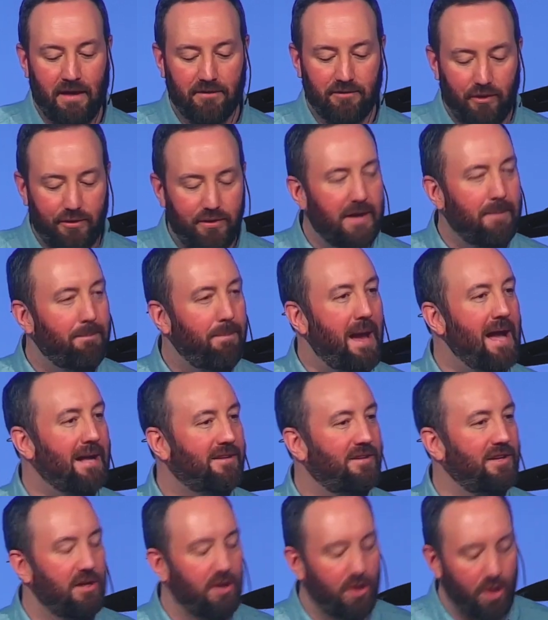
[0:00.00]
So think
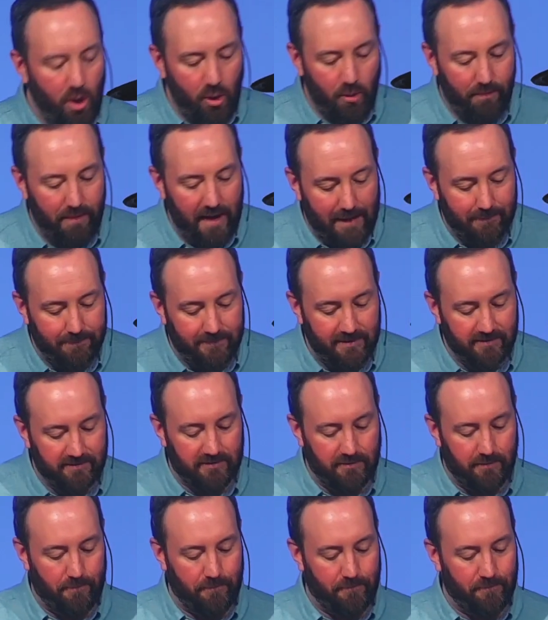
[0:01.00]
back to your own
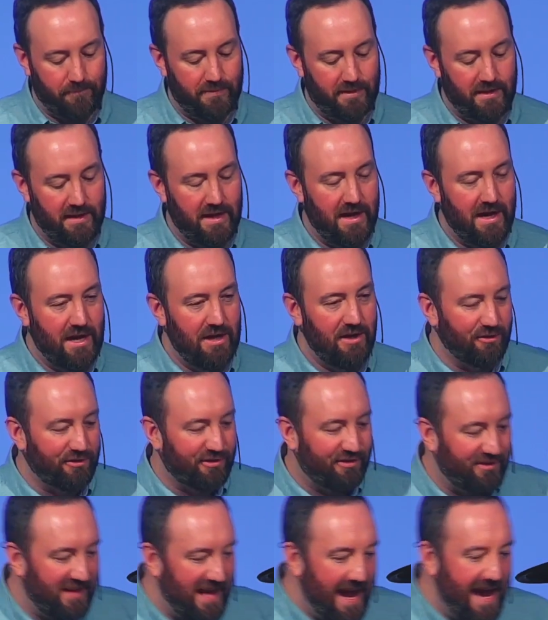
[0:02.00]
baptism. You're
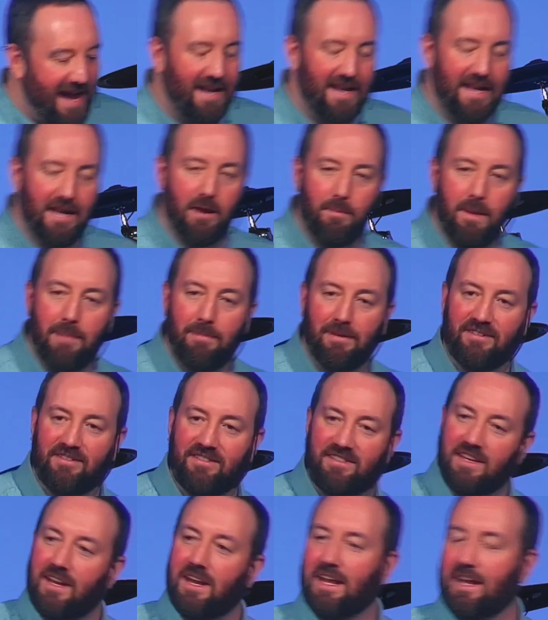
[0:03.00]
standing or maybe
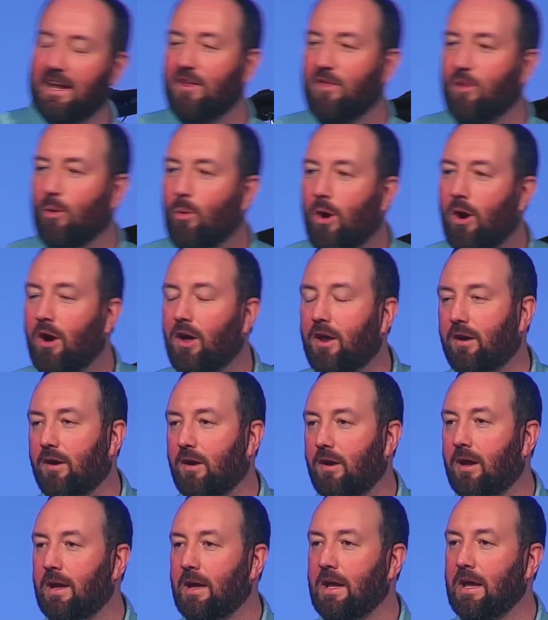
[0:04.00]
sitting in the
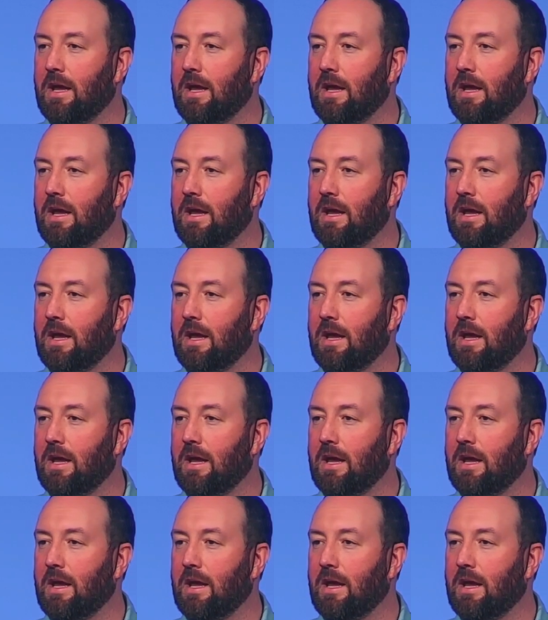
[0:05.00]
water,